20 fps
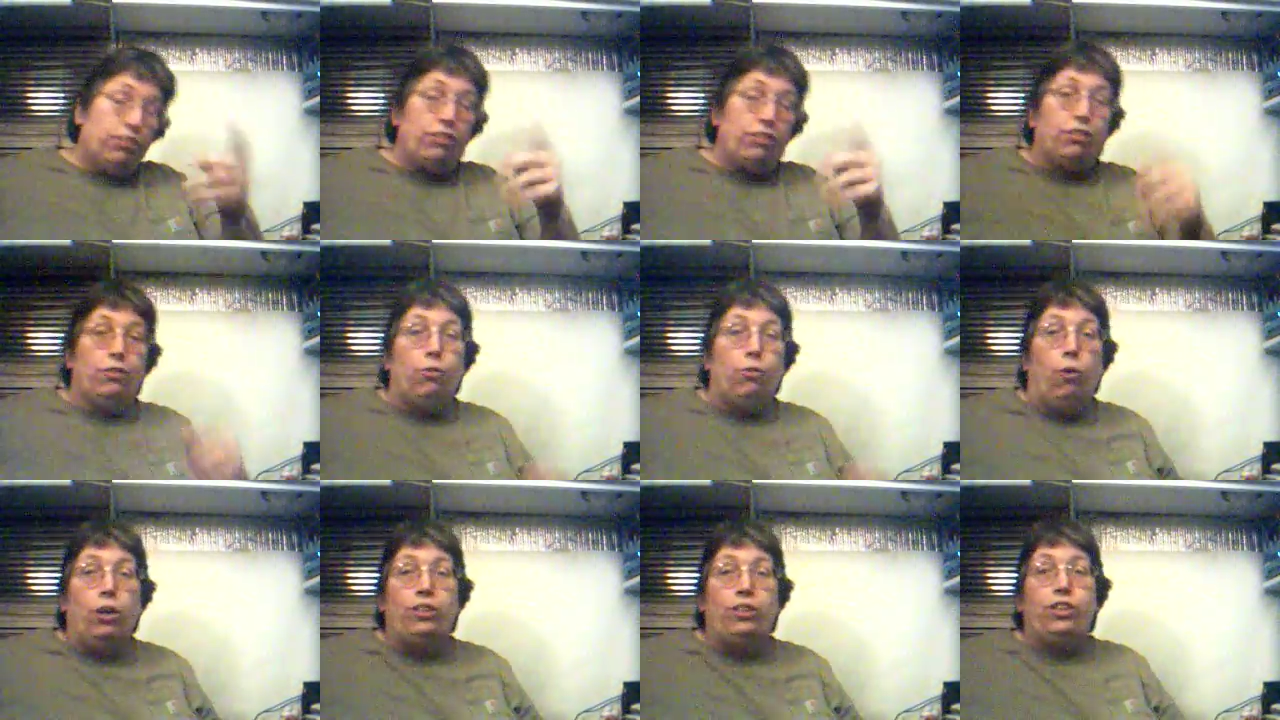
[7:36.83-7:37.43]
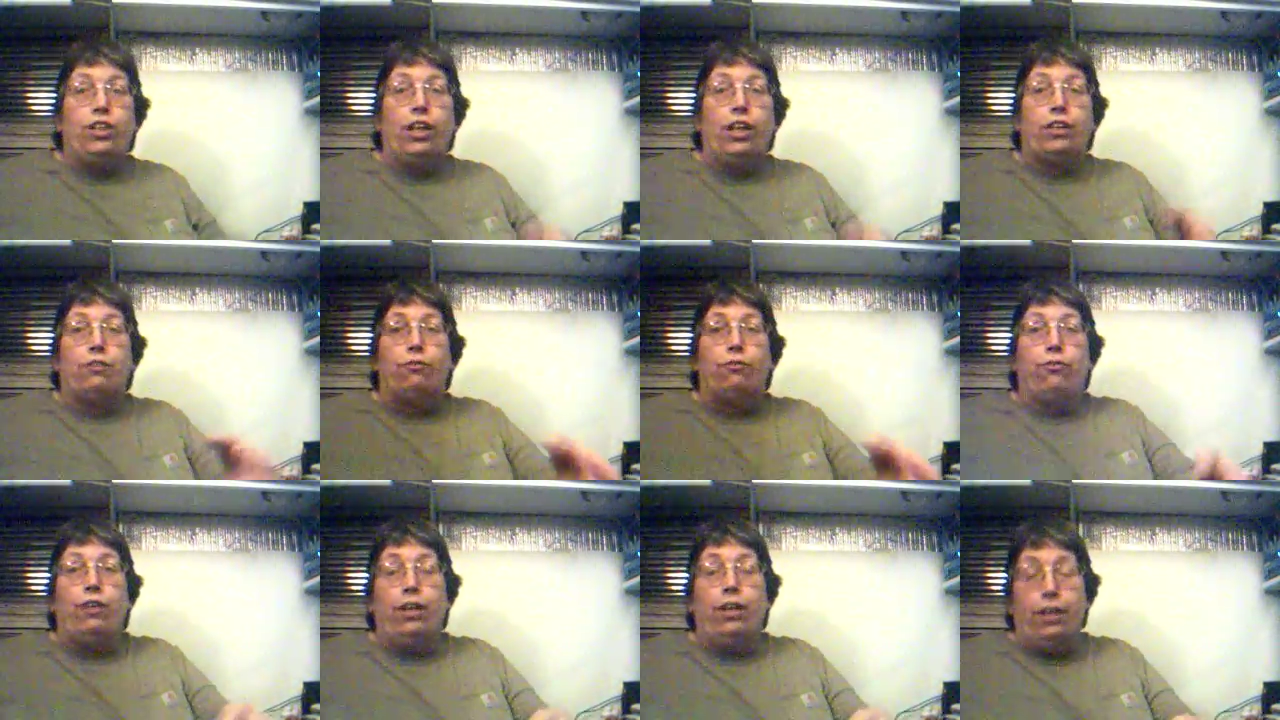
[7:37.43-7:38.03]
Once you get
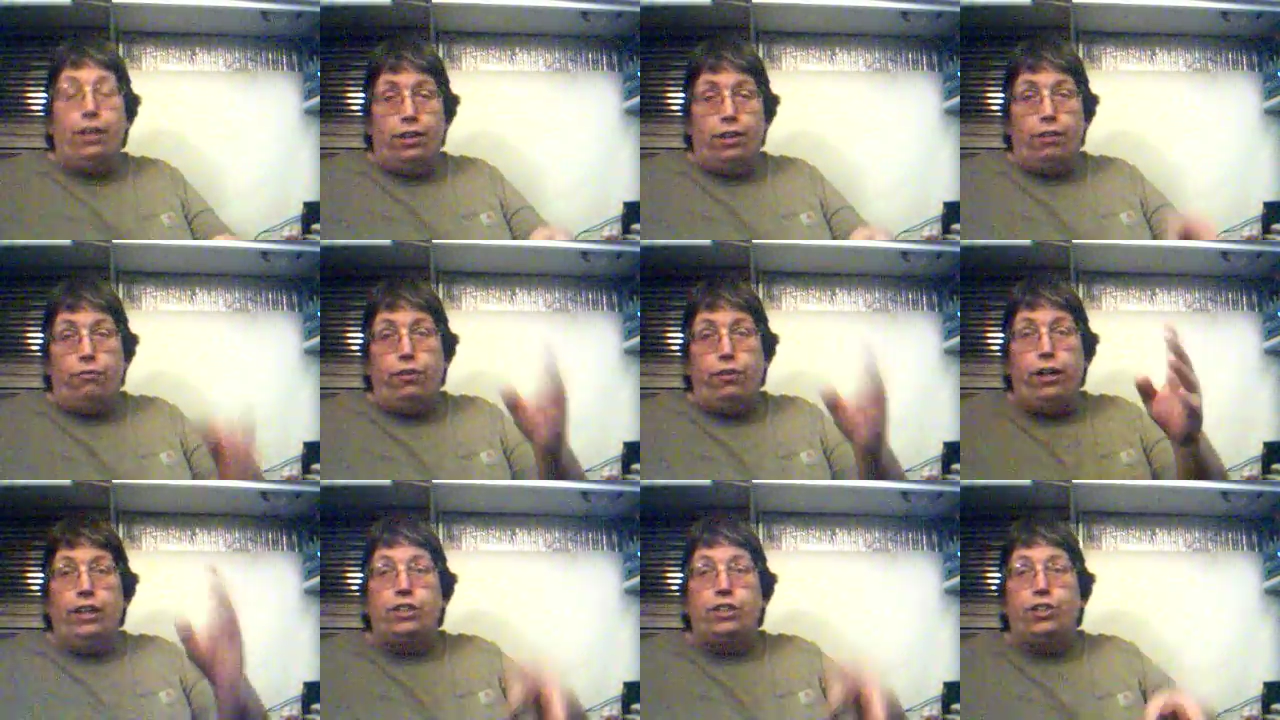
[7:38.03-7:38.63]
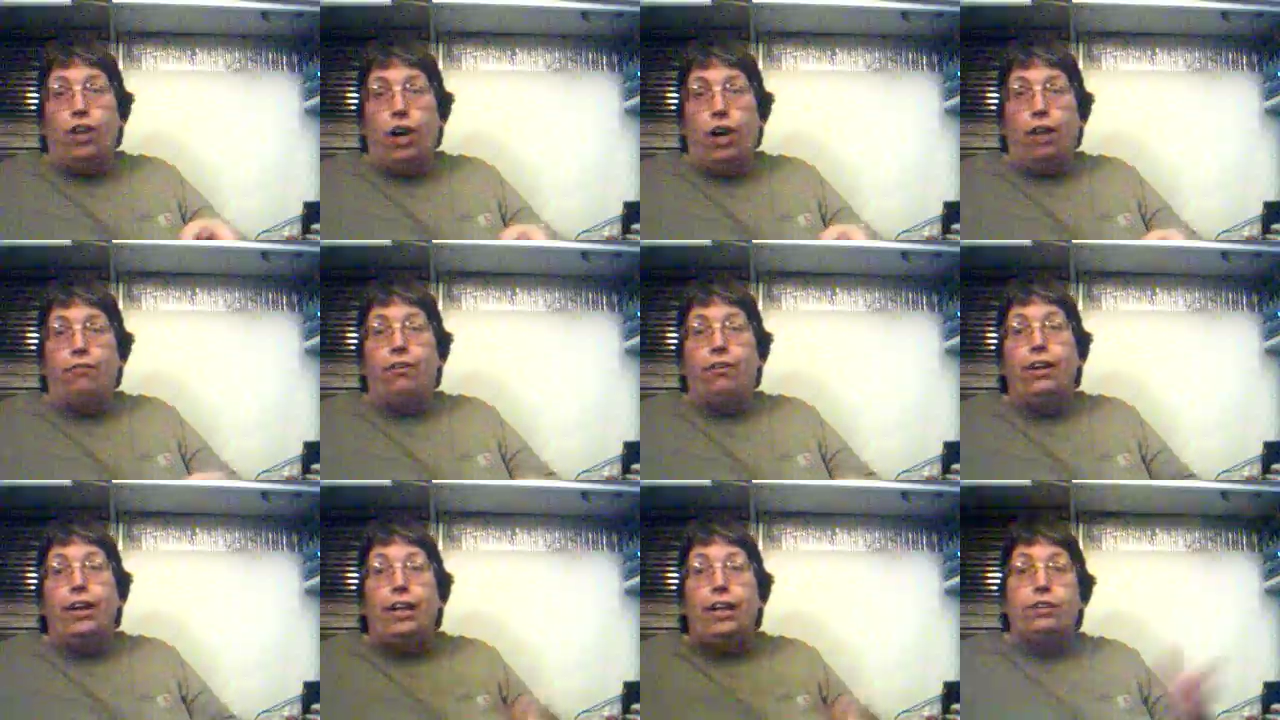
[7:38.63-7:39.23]
the finish off,
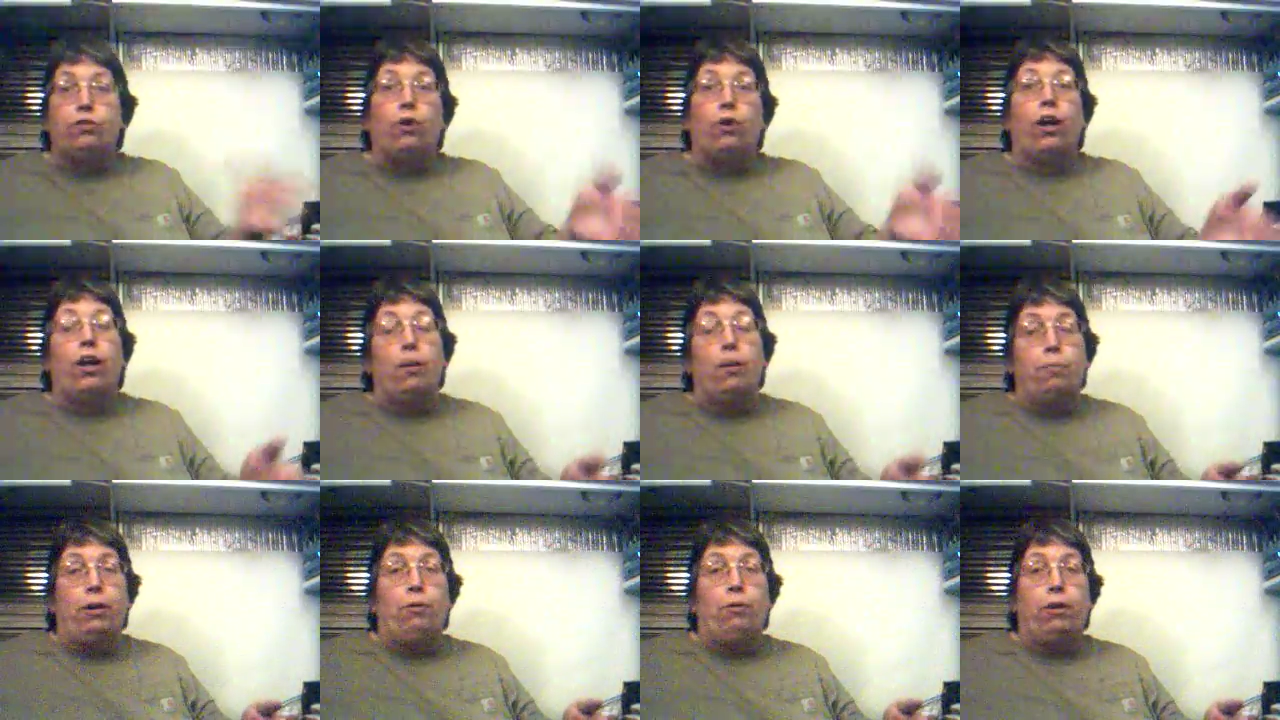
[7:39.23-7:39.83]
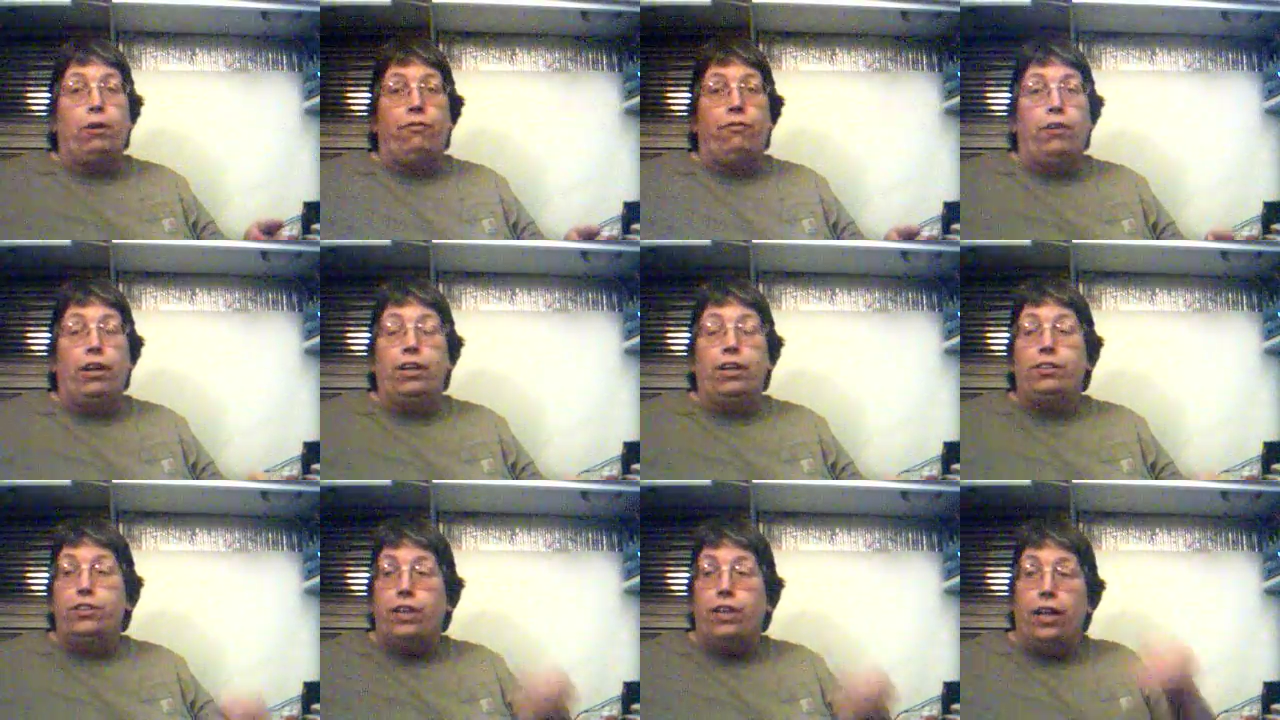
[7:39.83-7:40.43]
it's ready to be
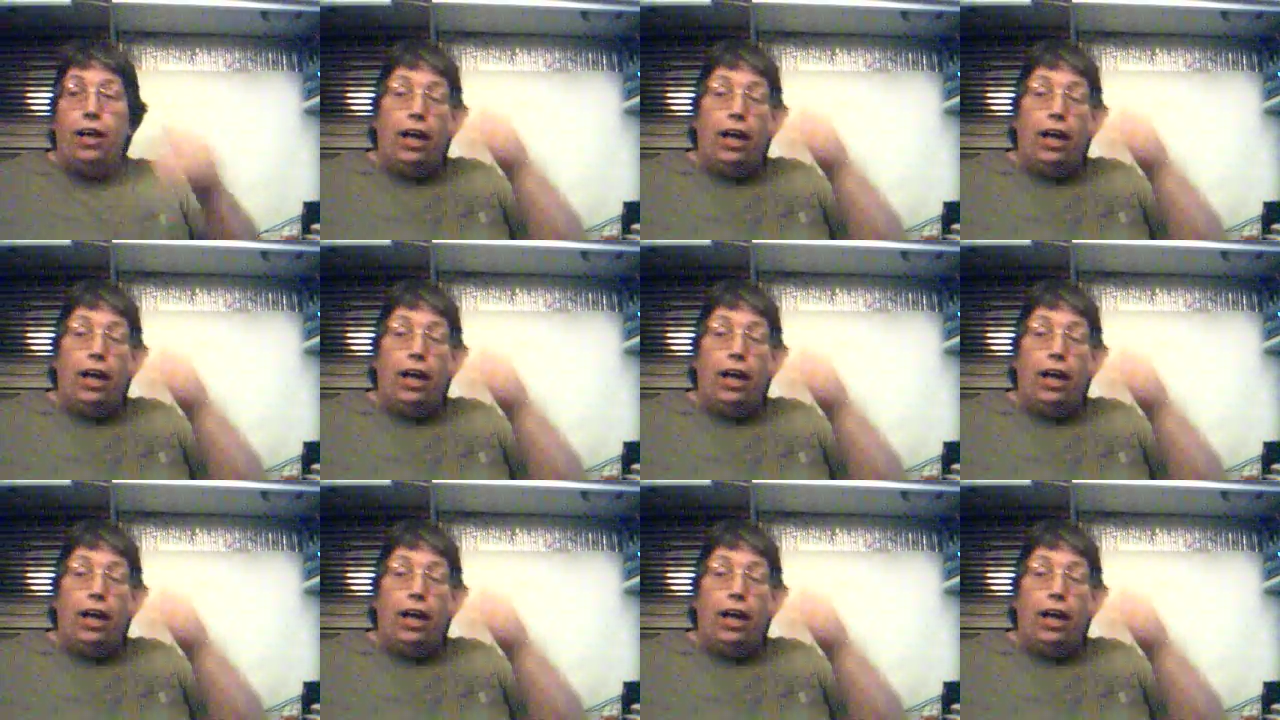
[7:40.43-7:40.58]
refinished.